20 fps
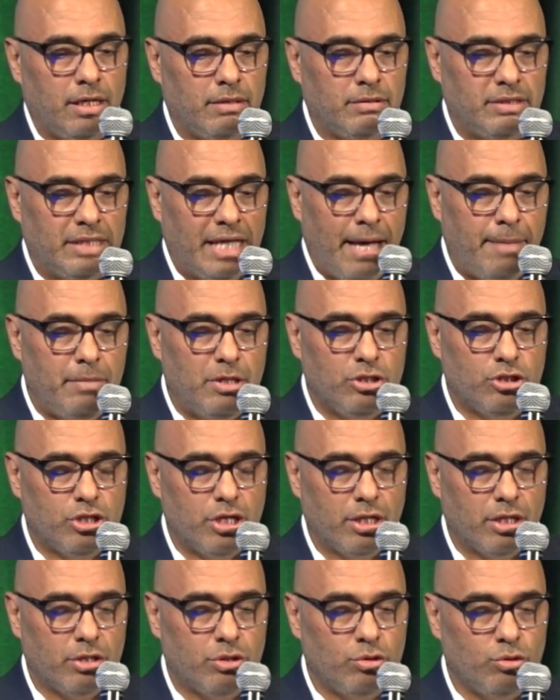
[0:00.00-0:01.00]

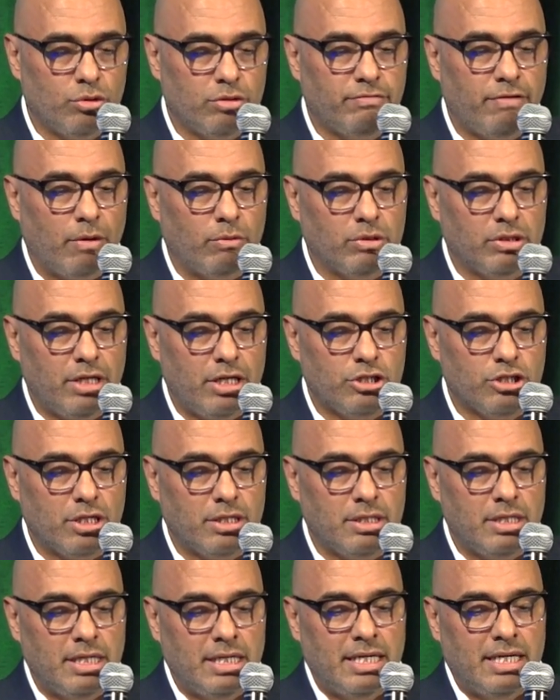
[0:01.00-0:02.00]
damaging your
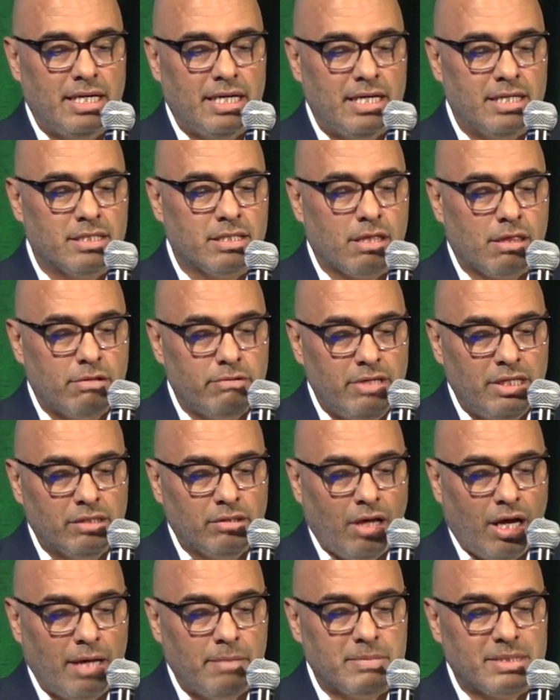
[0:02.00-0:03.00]
foundation is 3
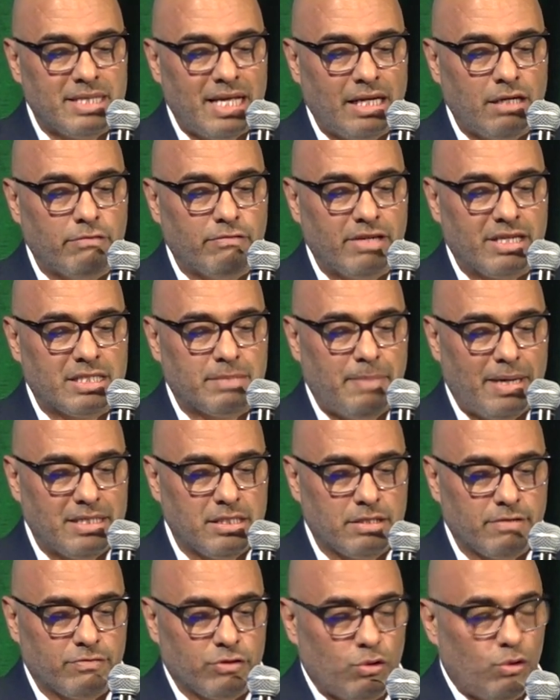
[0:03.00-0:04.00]
times that of
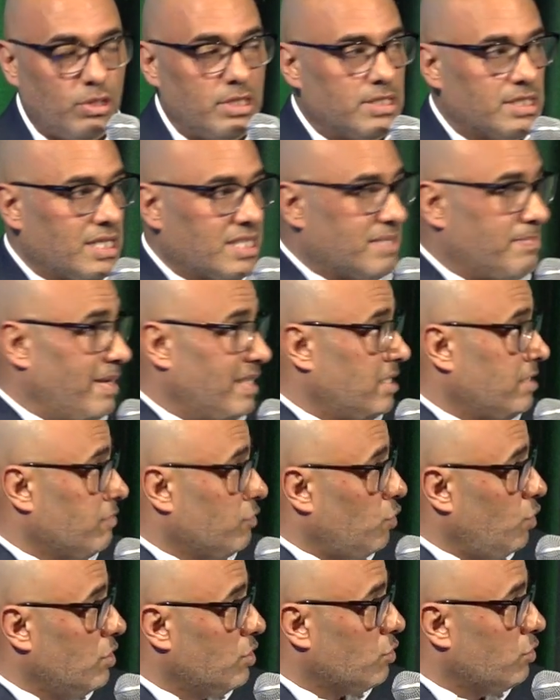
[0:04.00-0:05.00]
expensive soils. Expensive
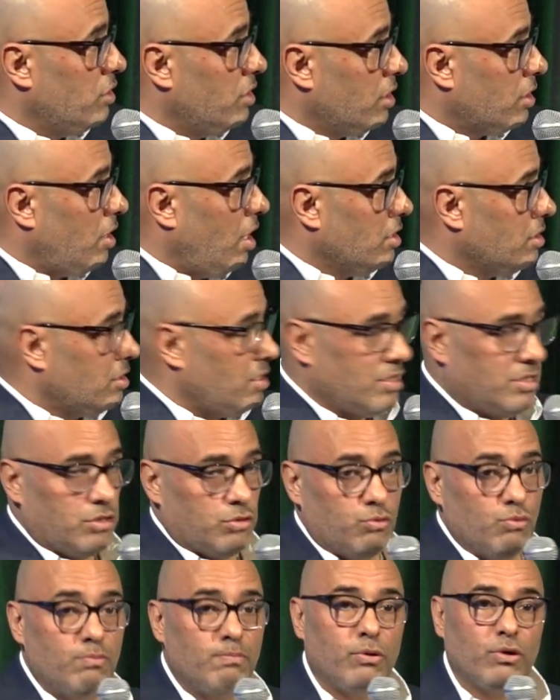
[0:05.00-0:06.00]
soils already cost us
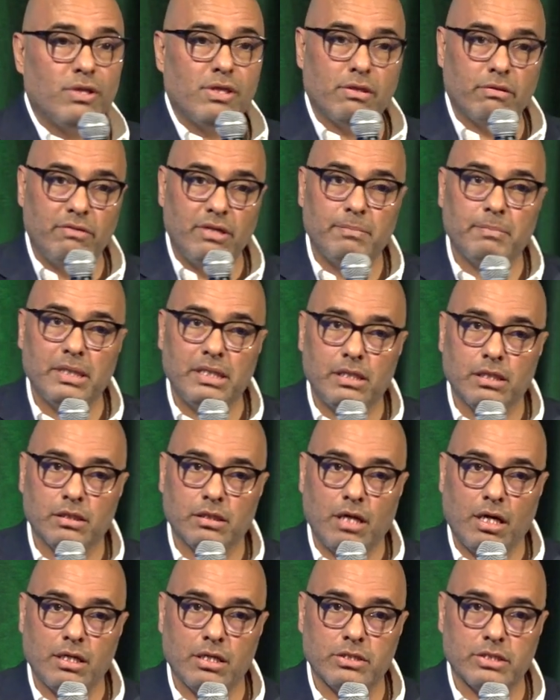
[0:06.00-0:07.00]
$2.3 billion
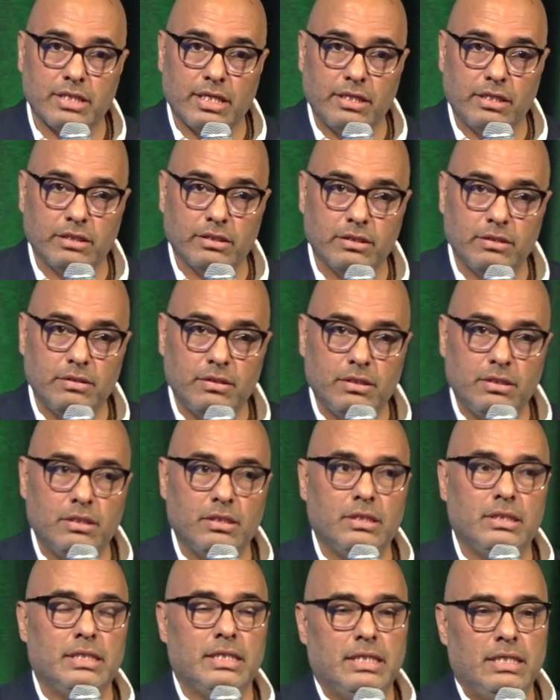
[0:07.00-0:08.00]
a year.
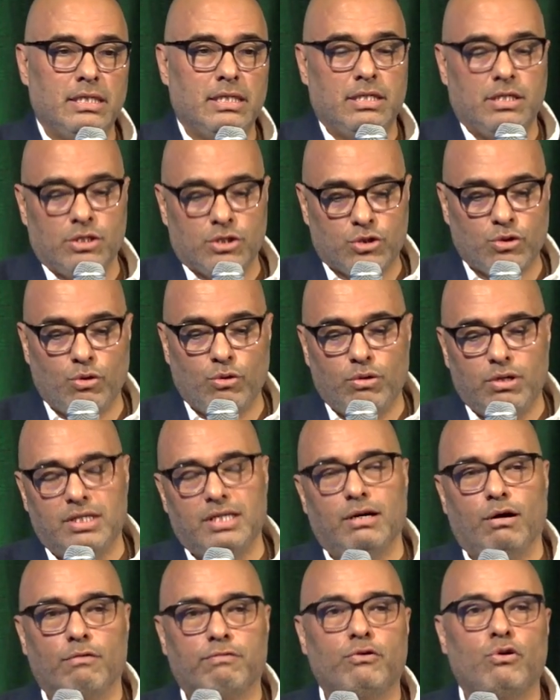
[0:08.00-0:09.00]
So,
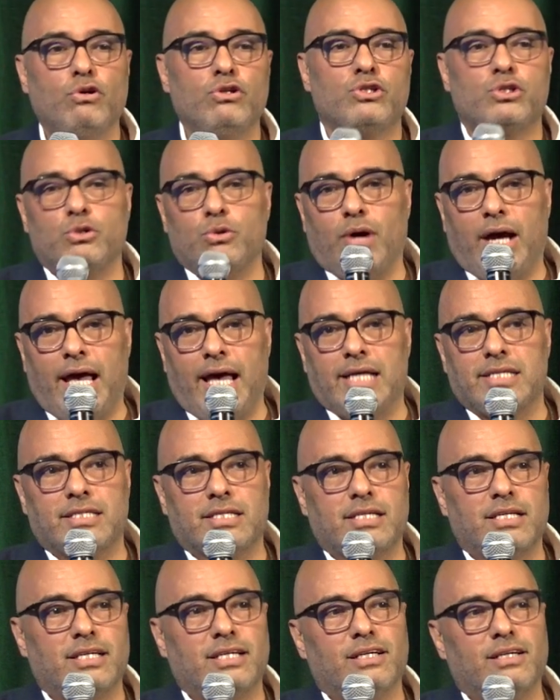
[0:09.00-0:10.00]
of course, you
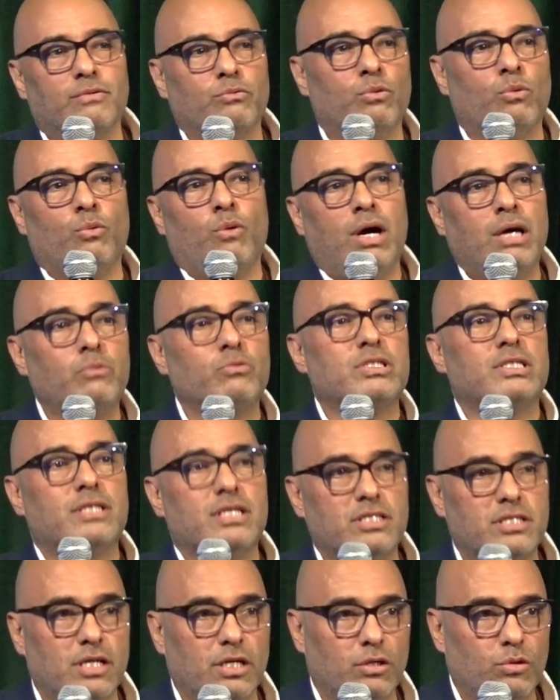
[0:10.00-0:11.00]
ask, well, why was
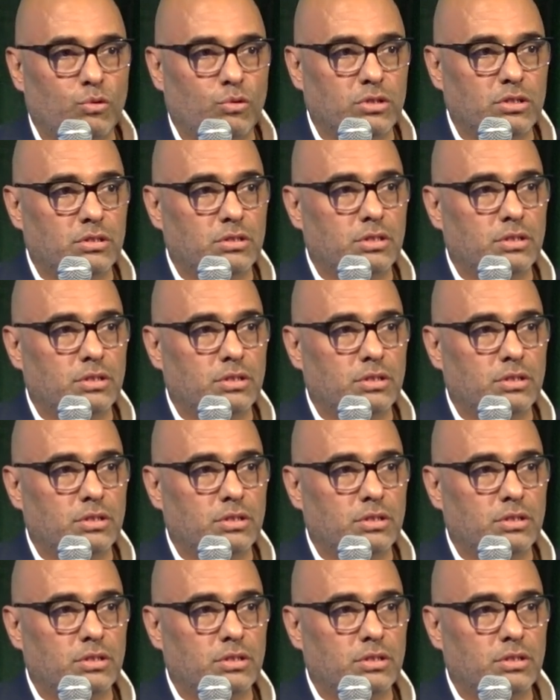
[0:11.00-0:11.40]
this ignored,